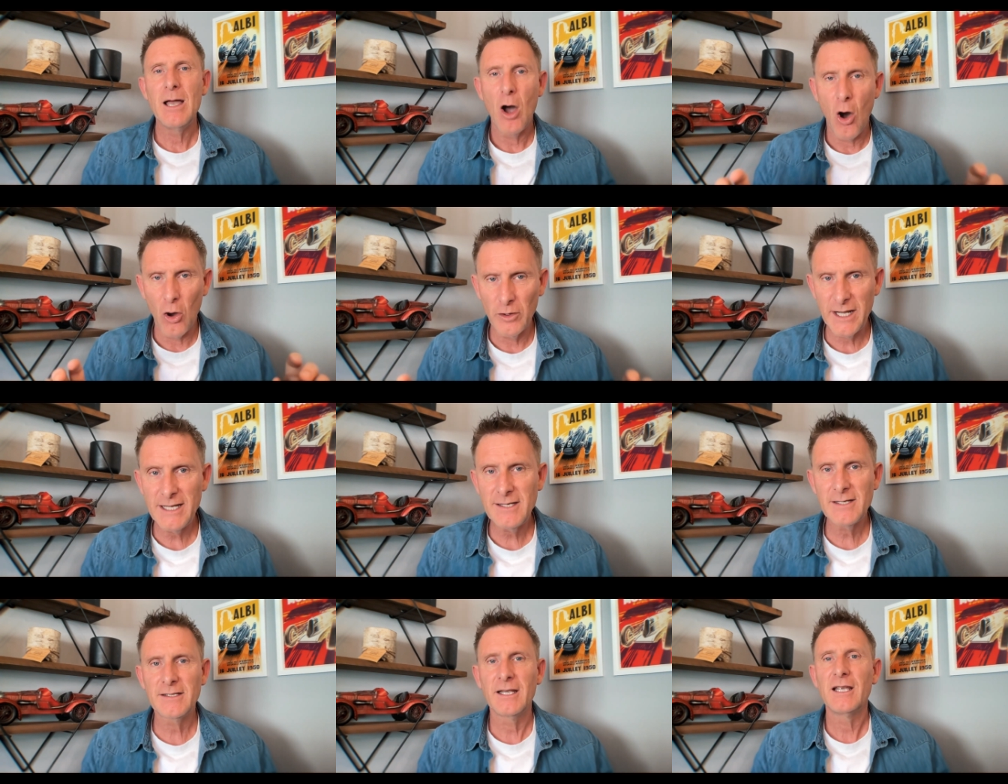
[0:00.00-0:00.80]

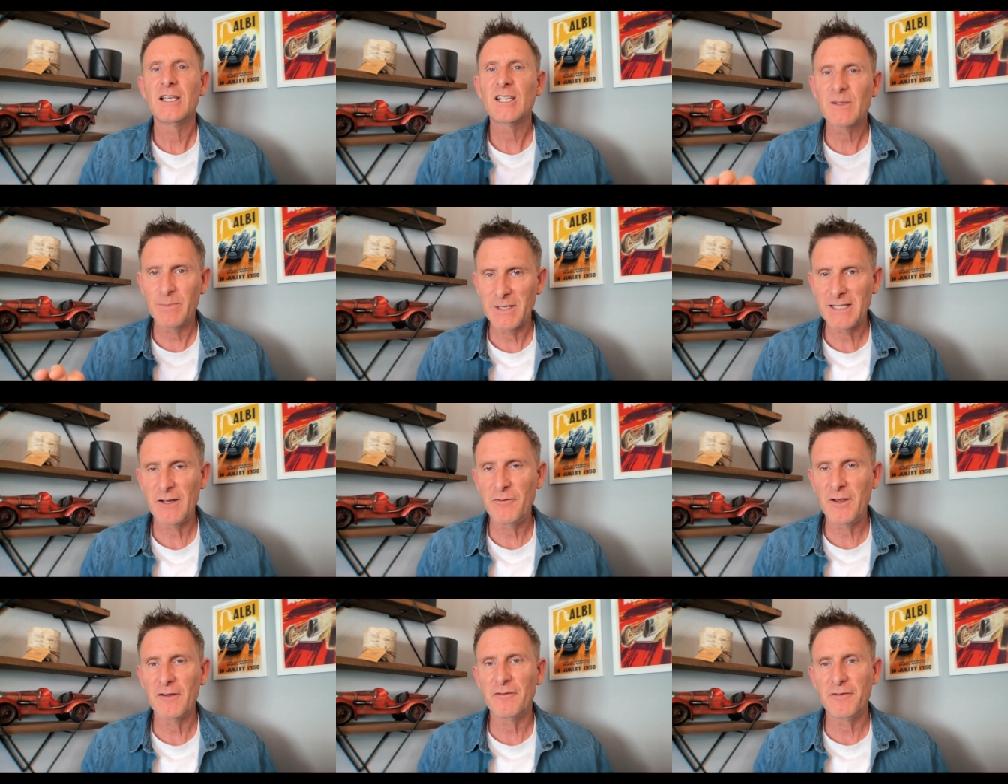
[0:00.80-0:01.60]
honest,
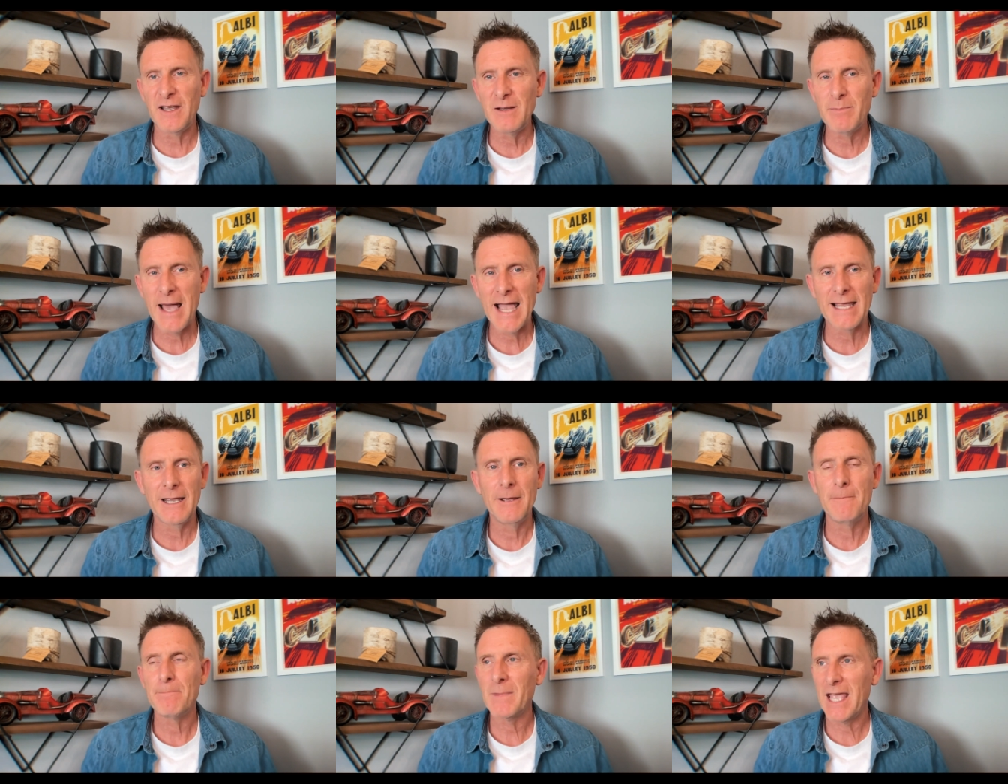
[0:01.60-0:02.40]
specific
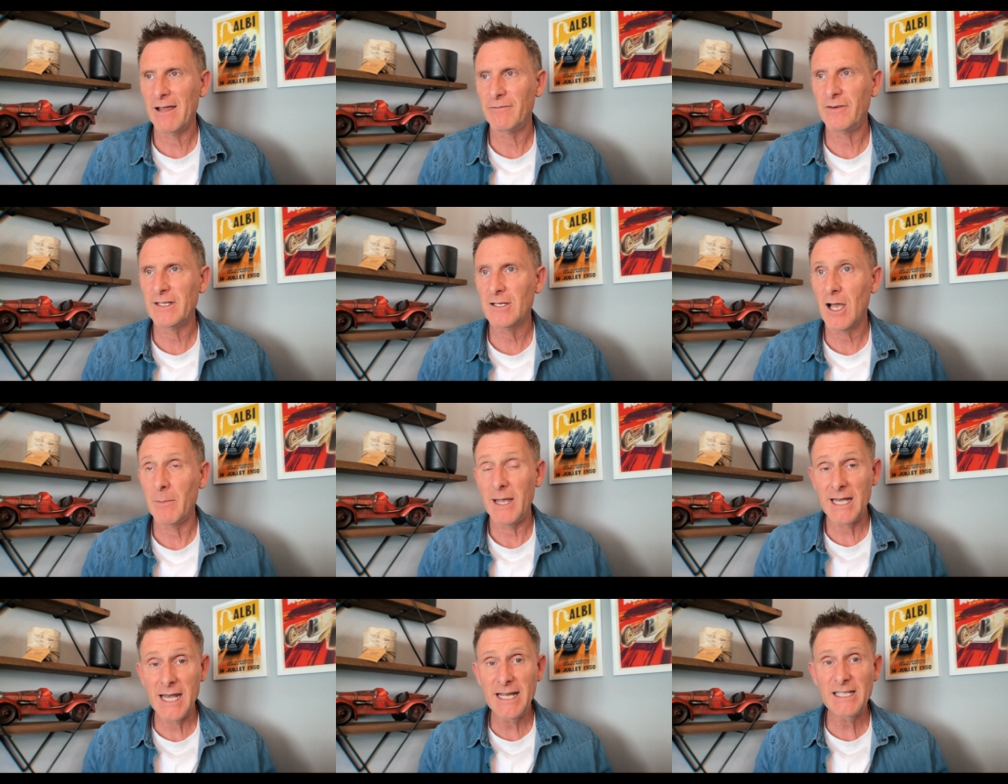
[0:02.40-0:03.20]
feedback every time.
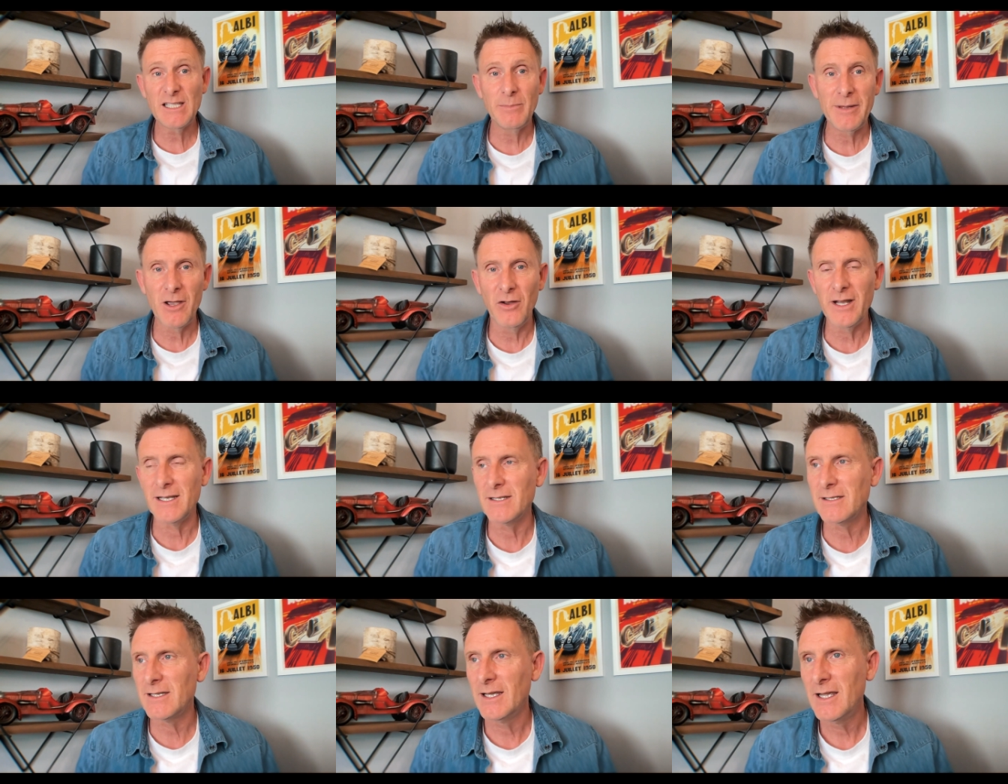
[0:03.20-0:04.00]
It needs to be
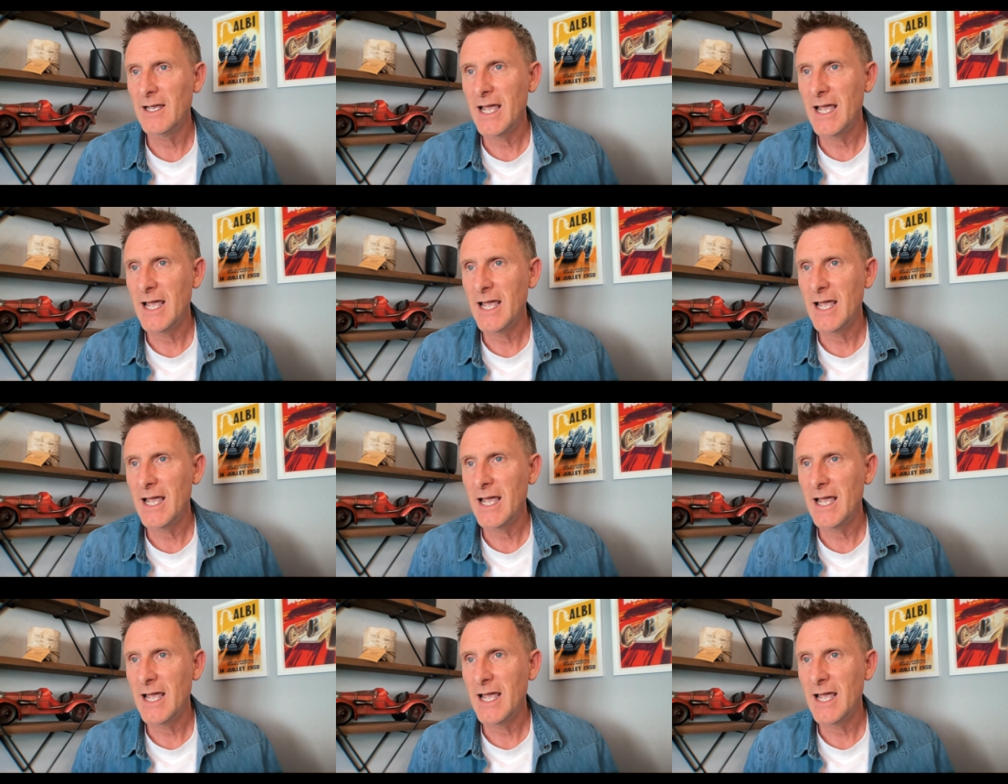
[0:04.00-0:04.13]
honest.